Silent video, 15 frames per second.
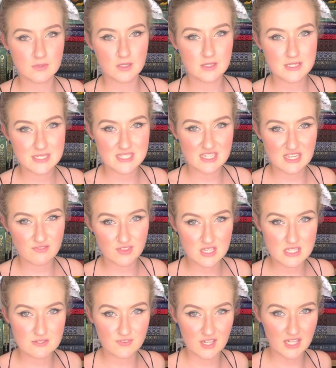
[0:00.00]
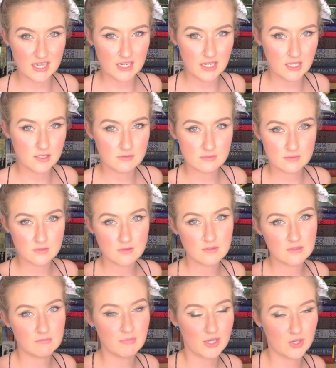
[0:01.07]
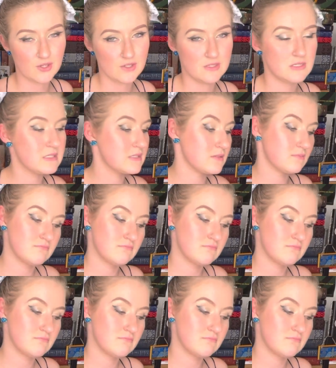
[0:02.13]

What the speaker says: save this for later, because